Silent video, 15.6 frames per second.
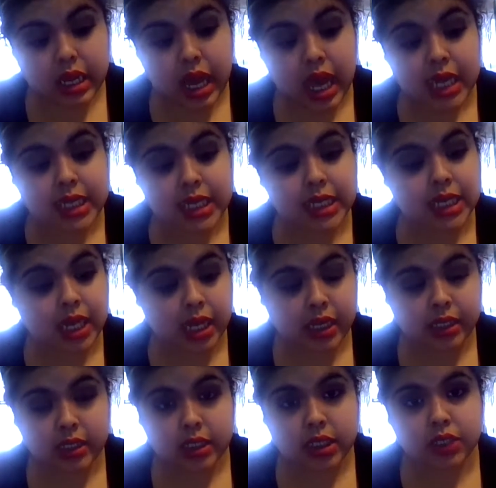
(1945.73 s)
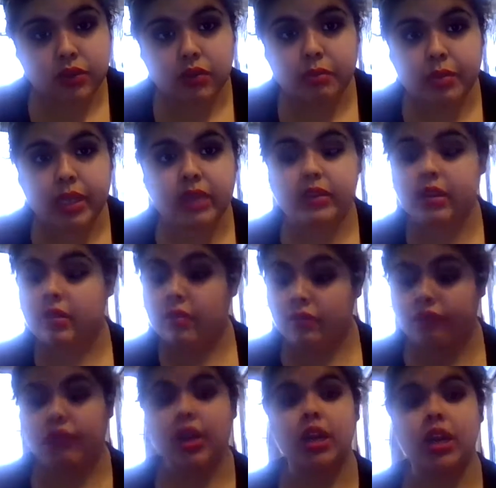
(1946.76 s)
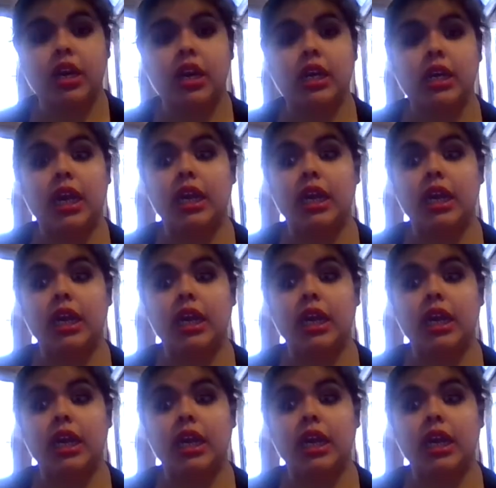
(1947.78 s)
I thought she would be friendly.